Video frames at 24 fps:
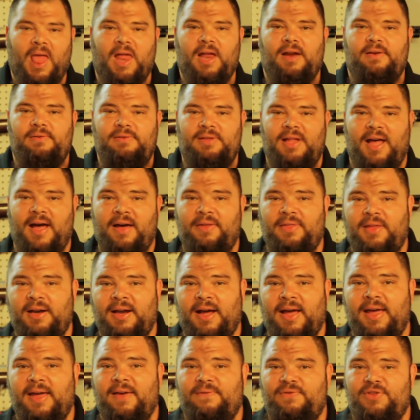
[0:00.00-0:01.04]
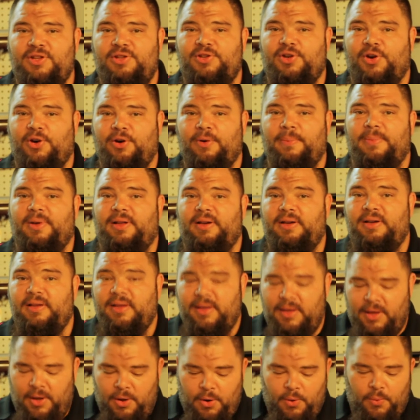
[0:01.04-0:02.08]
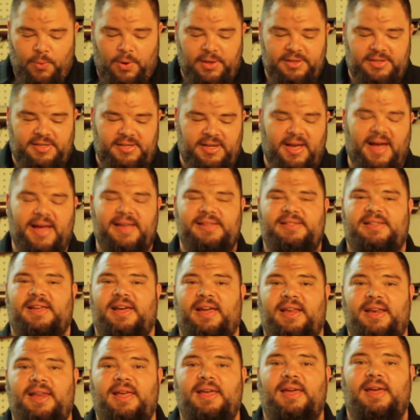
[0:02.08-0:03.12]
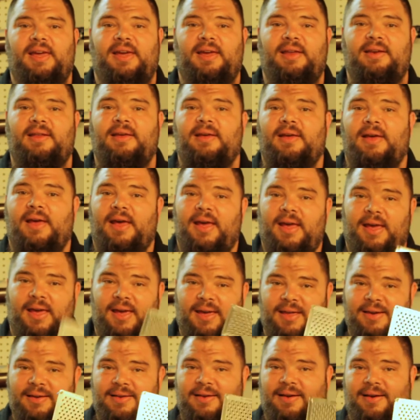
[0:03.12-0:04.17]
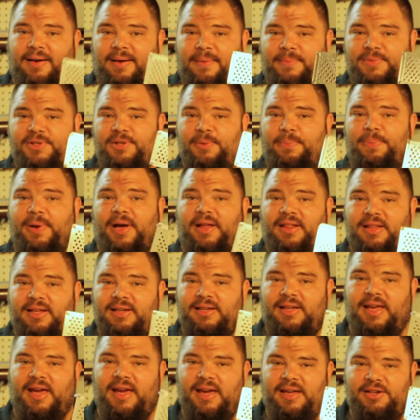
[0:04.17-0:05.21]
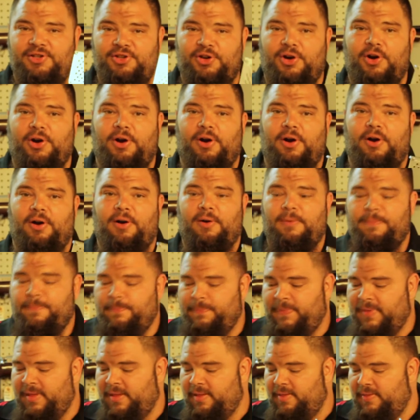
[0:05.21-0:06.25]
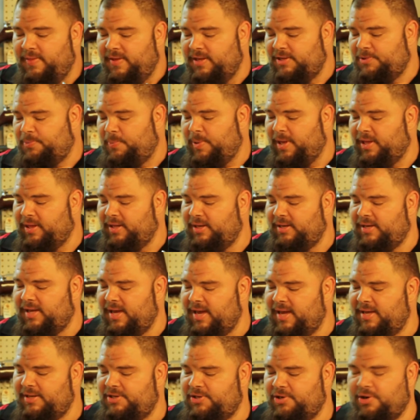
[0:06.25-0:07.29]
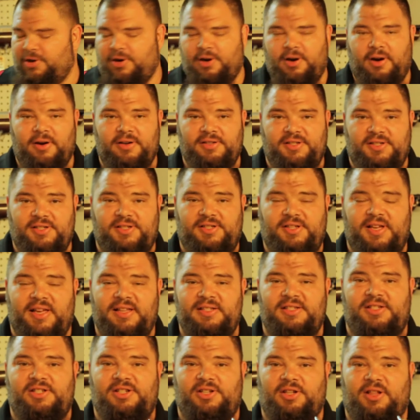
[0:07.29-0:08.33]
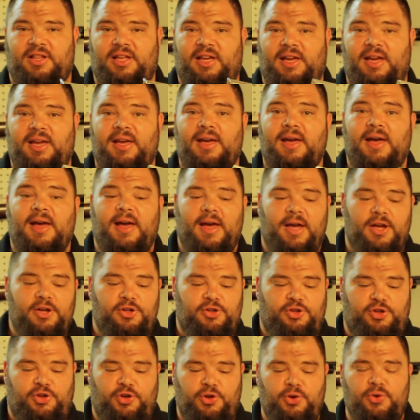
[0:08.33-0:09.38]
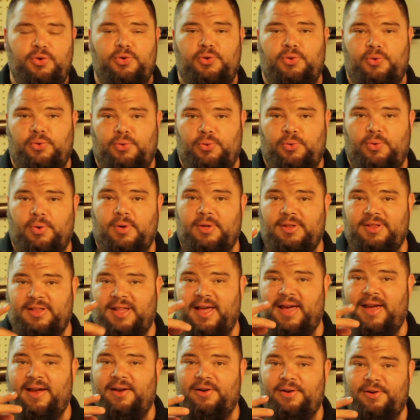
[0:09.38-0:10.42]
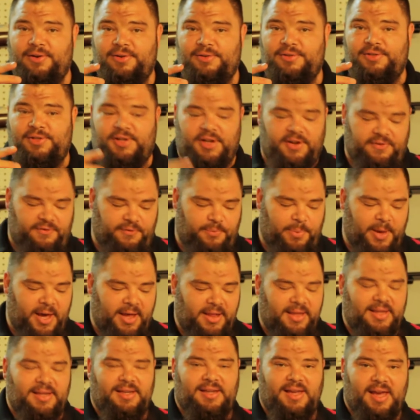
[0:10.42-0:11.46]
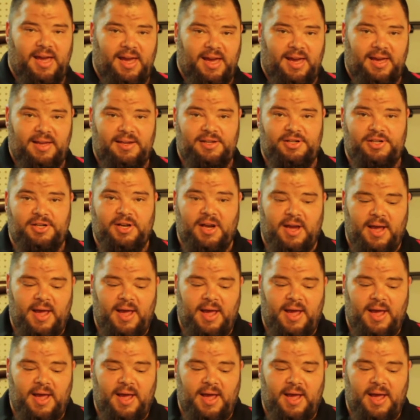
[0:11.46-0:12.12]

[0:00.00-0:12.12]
Now that I have determined what size I need, in comes the PelletgageR. This PelletgageR is essentially two layers of PelletgageR.